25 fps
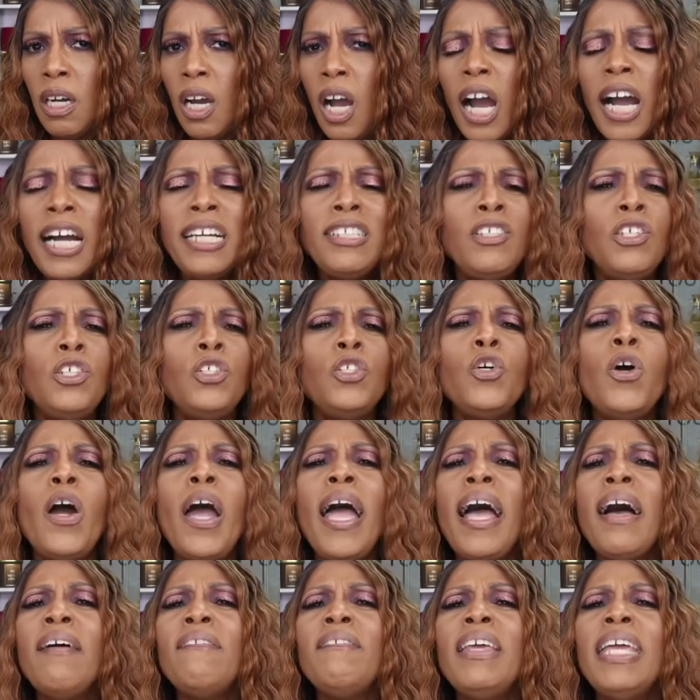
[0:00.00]
Or do you
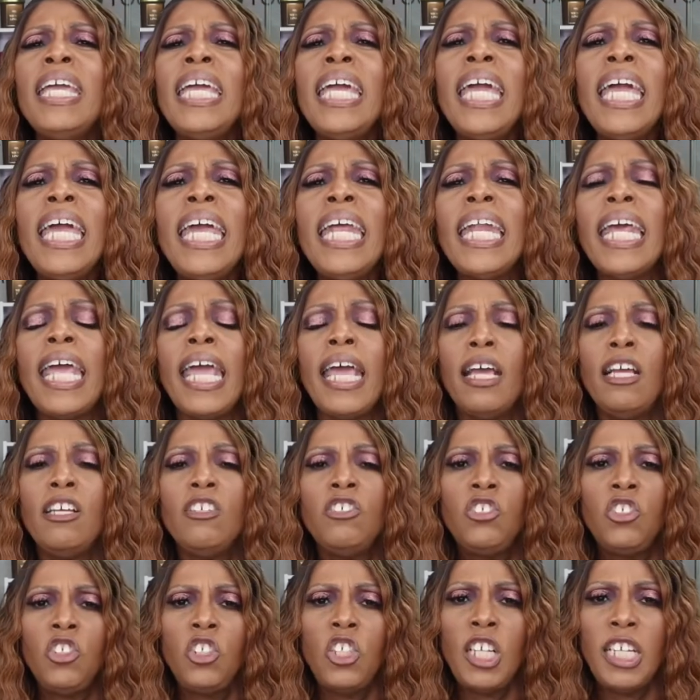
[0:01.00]
have any
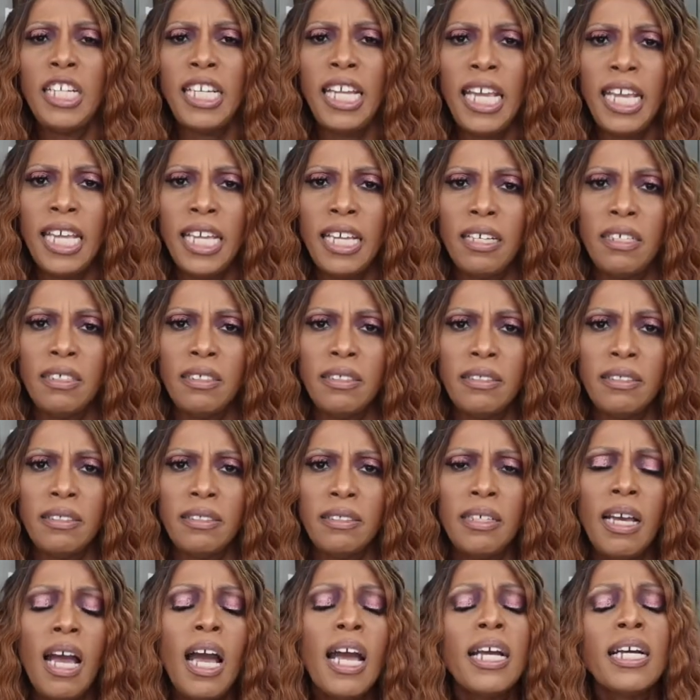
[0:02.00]
Chanels?
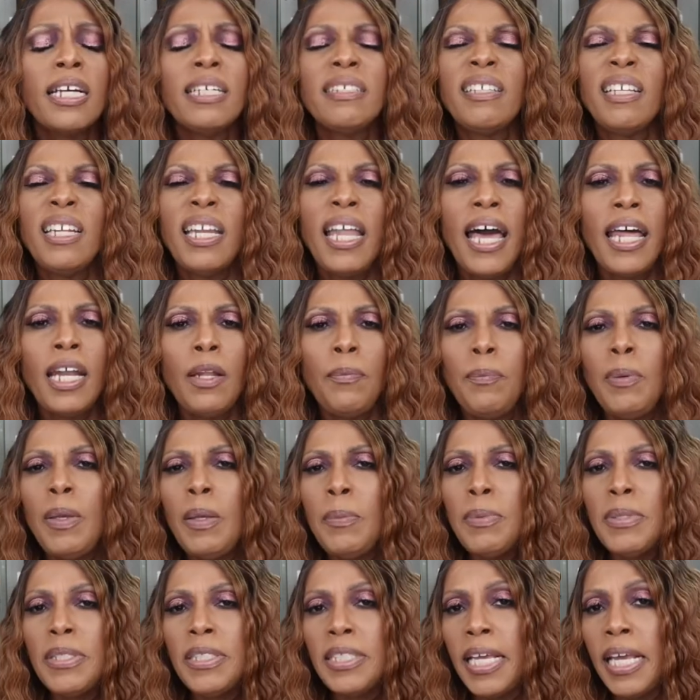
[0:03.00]
Because a lot of
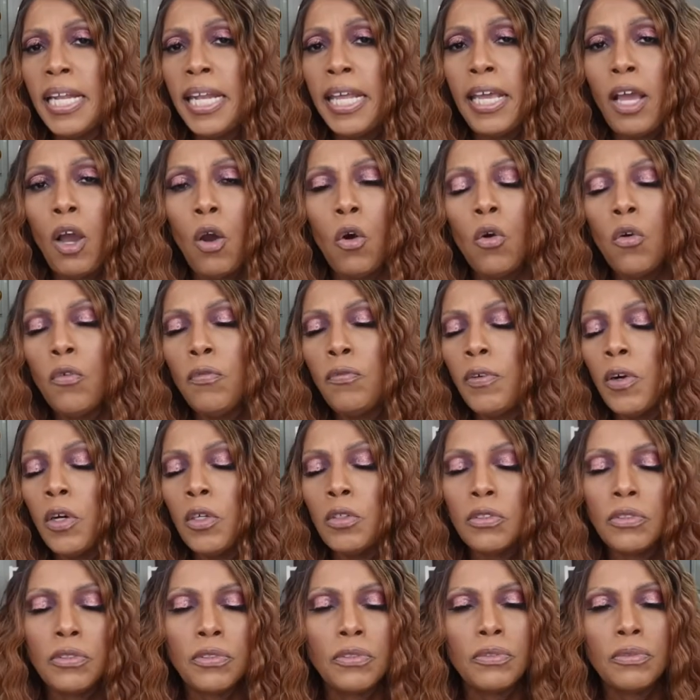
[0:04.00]
people say they old
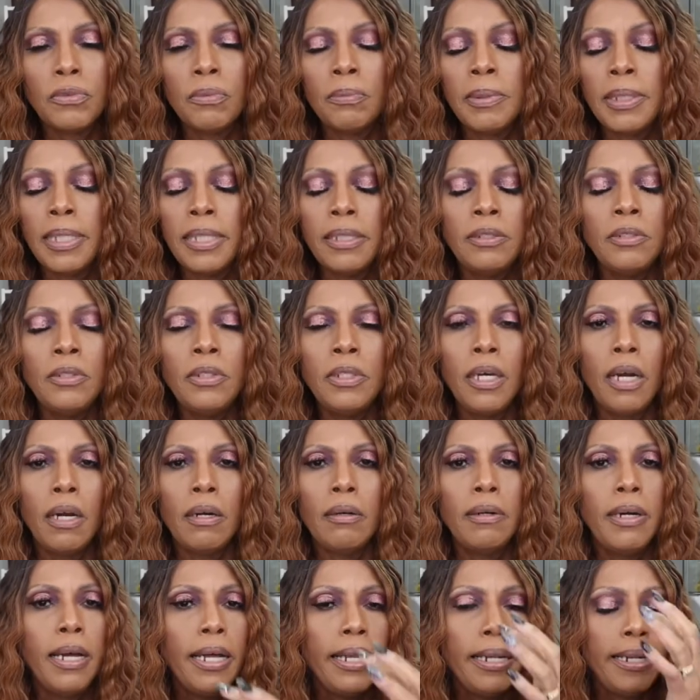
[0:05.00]
folks, but you
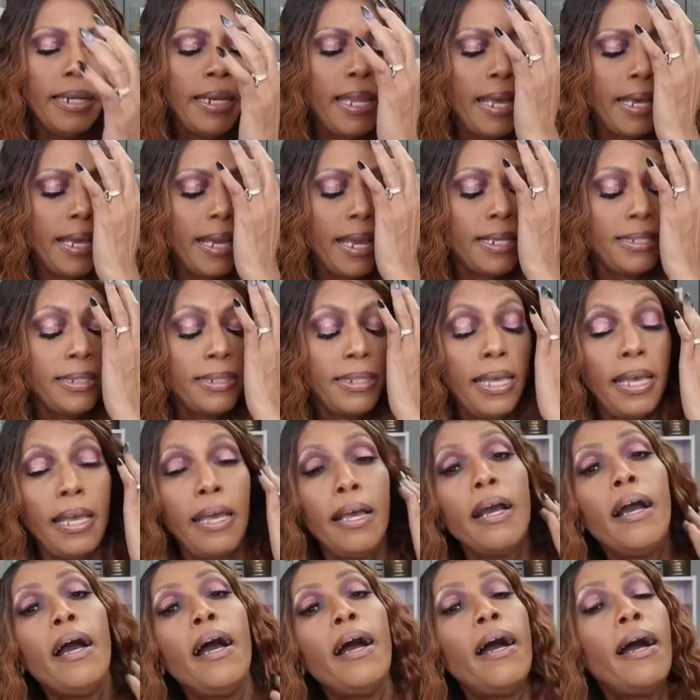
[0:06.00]
know, like I
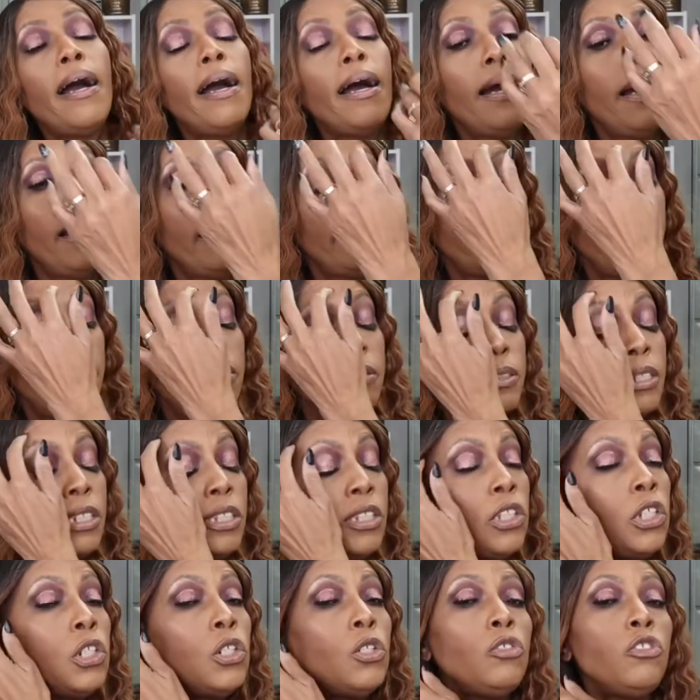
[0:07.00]
said, the
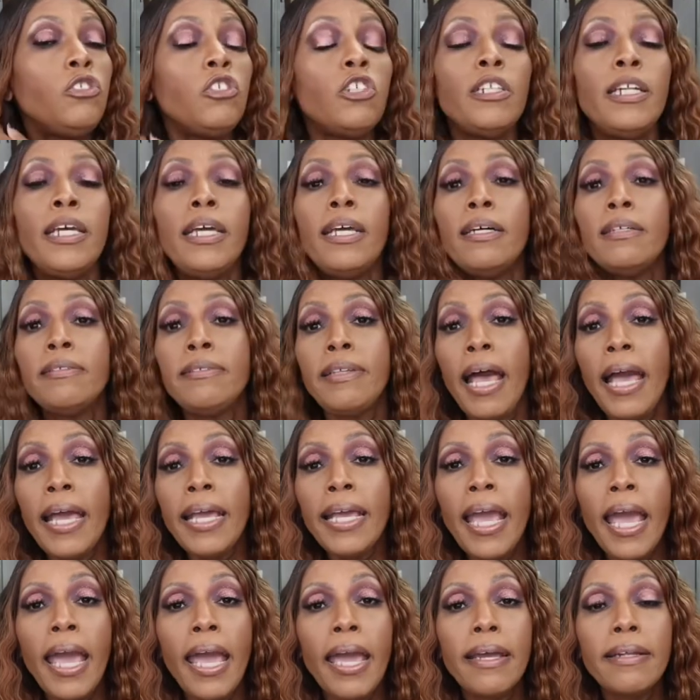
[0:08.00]
2 Chanels I
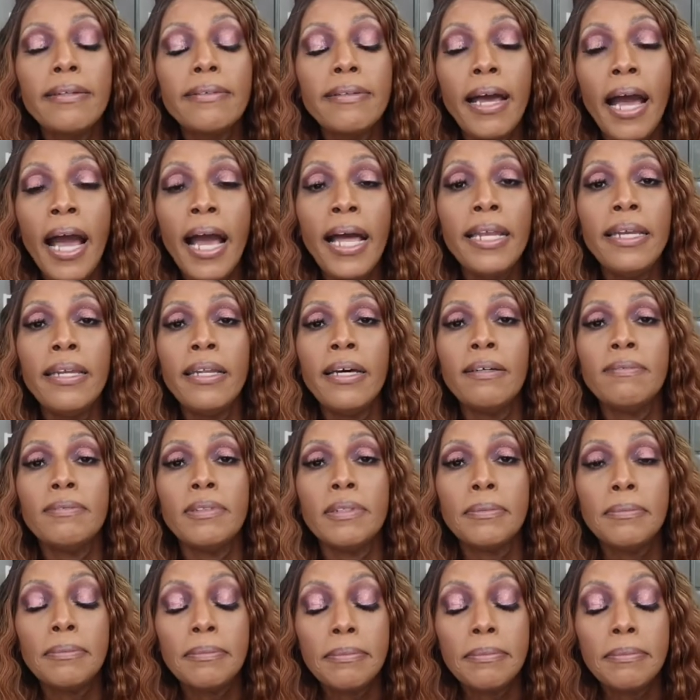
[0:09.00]
get, I love them.